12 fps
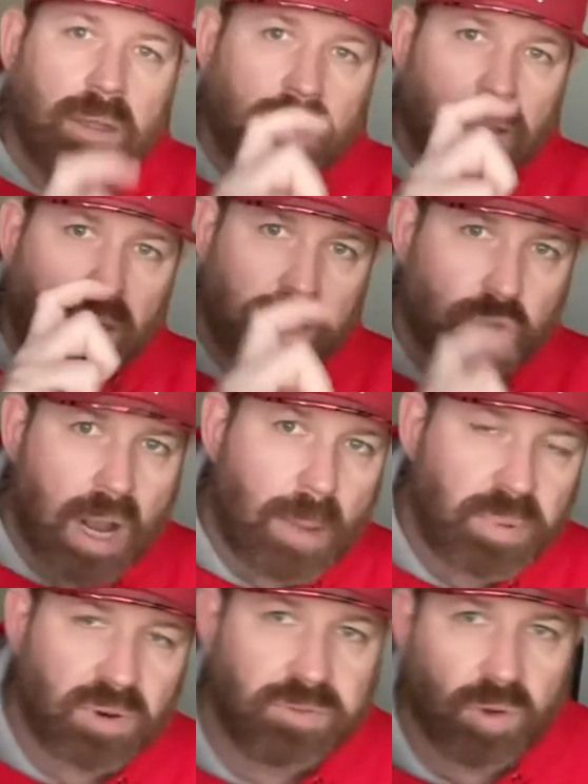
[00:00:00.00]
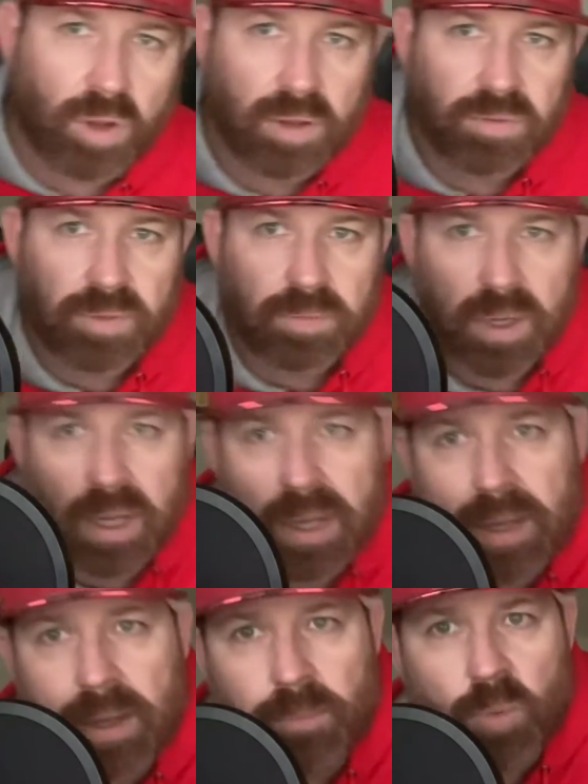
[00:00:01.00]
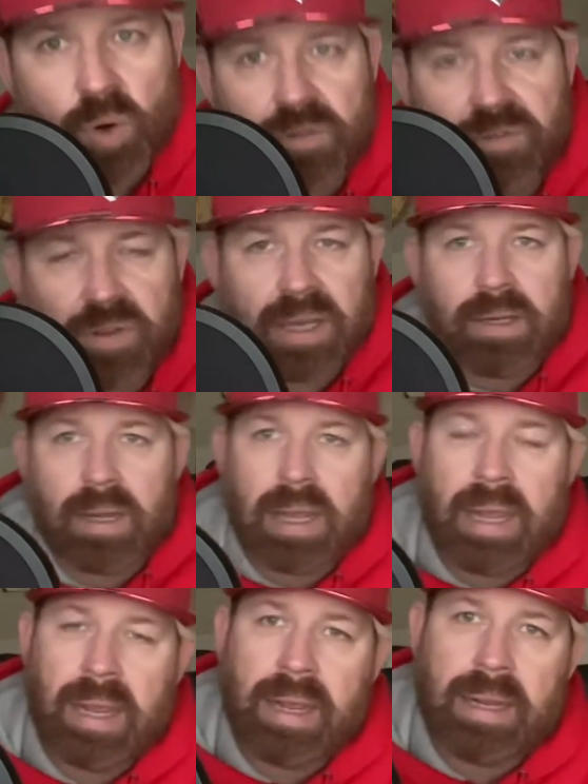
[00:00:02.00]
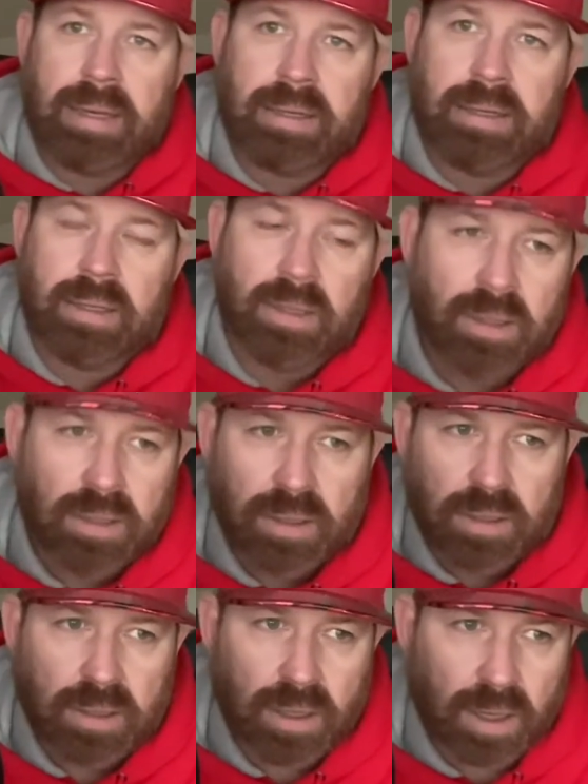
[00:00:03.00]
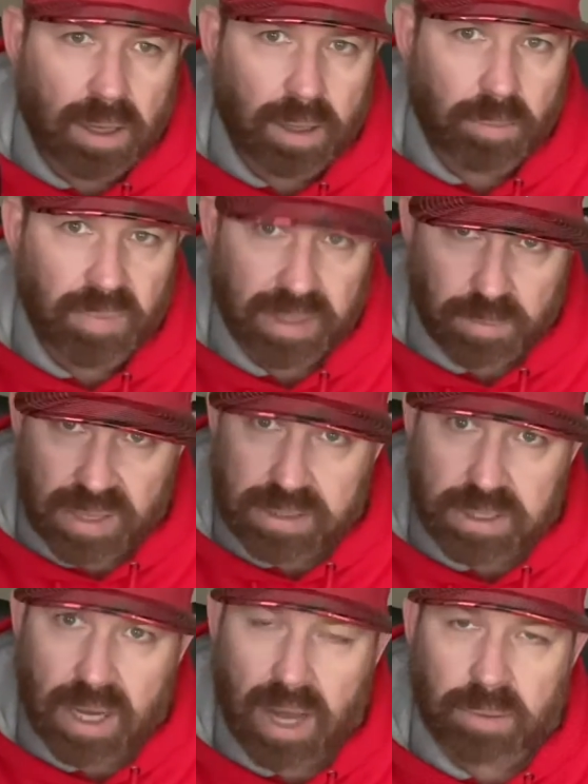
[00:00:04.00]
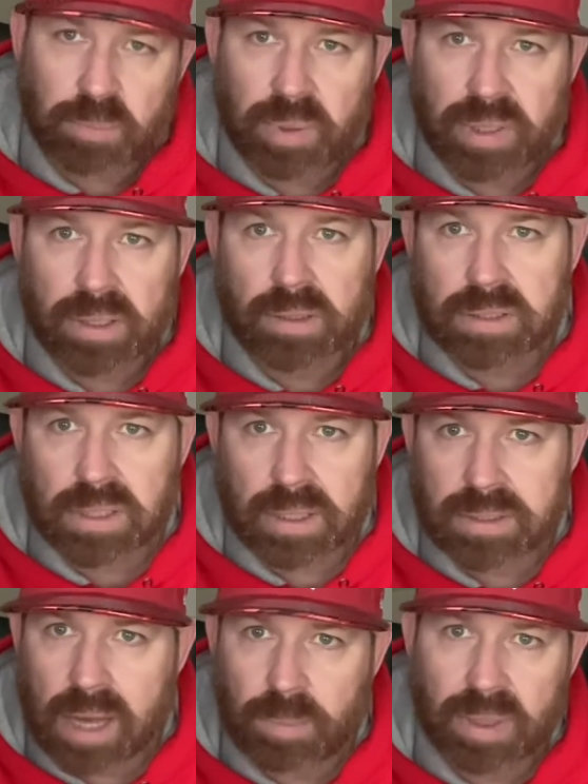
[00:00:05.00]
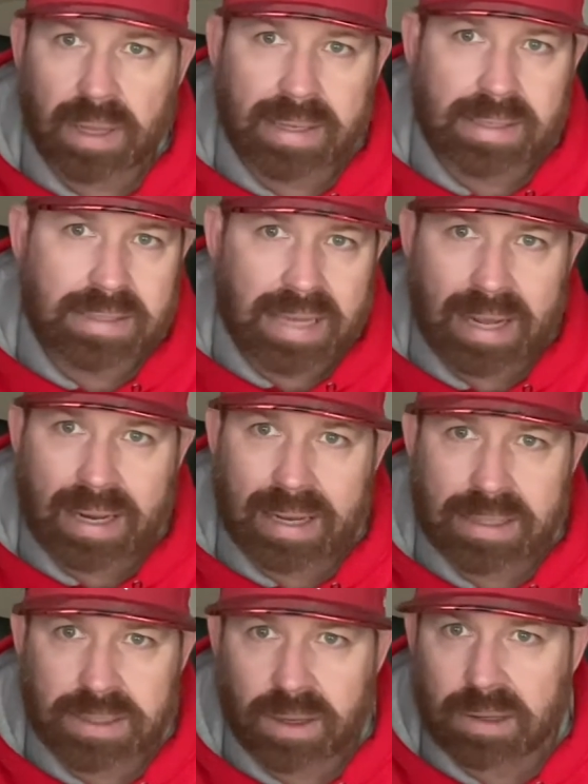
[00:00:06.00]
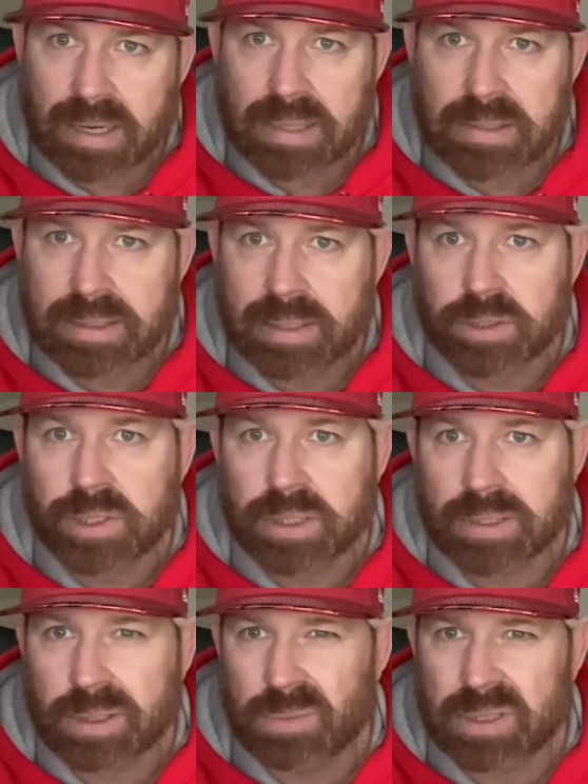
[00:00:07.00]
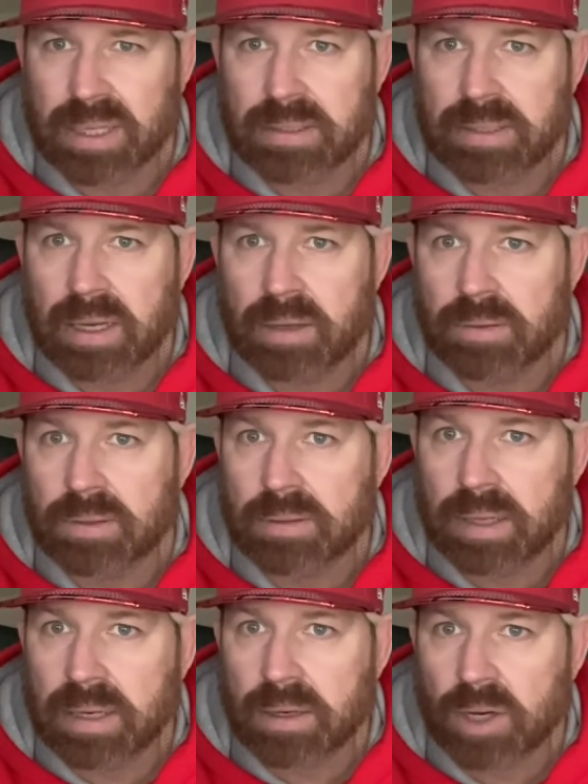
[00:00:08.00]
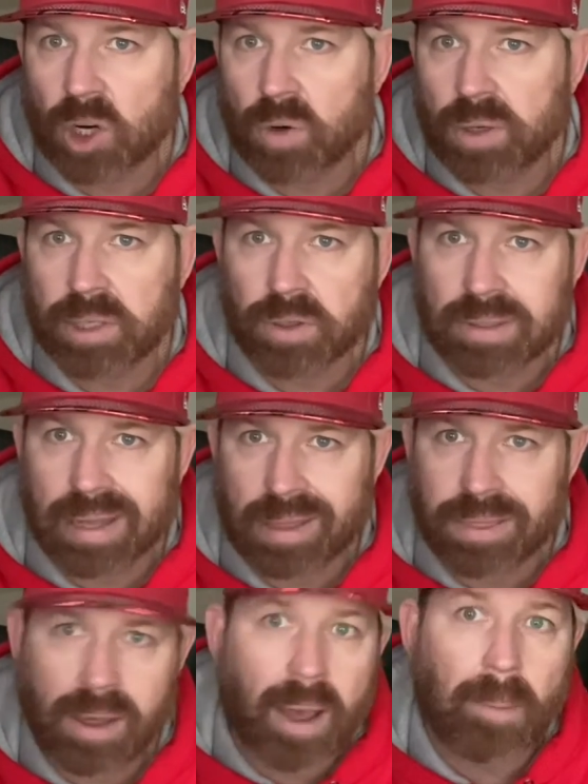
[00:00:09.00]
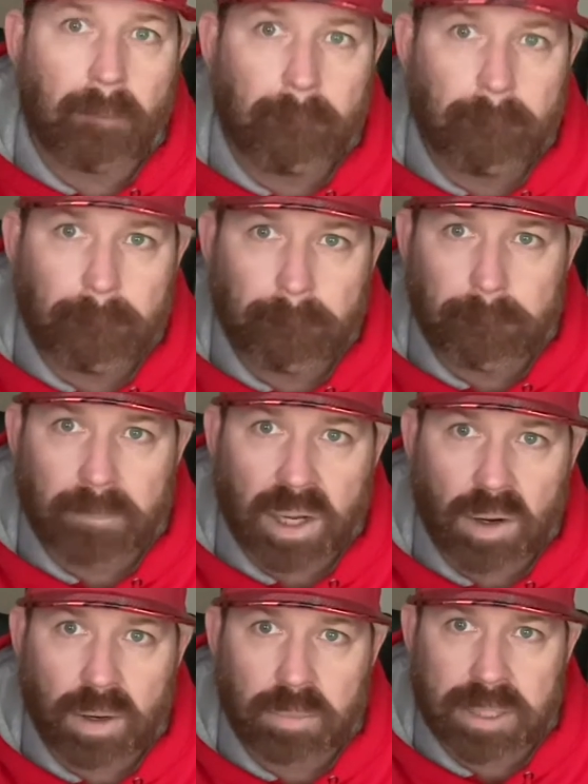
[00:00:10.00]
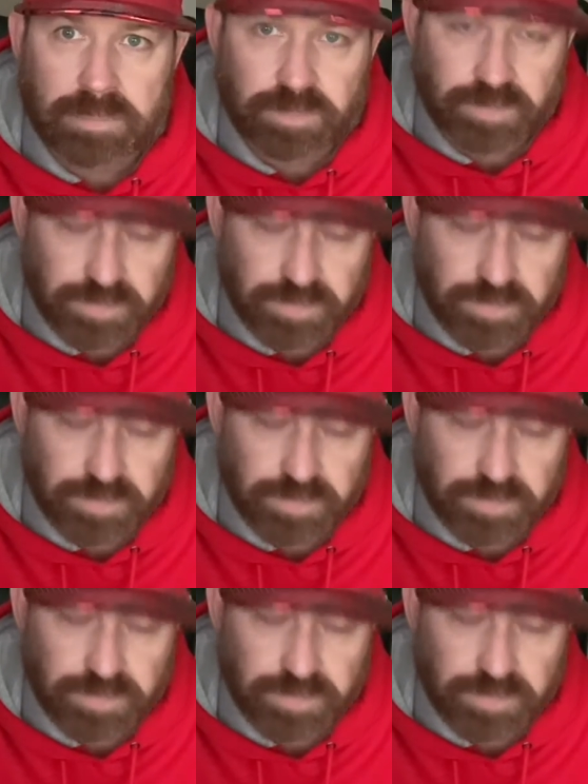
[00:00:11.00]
a dropper full of uh, morphine and um, the MS Contin pills on top of like Xanax and all kinds of other shit. It's almost like they, they hurry your death up. You know what I mean?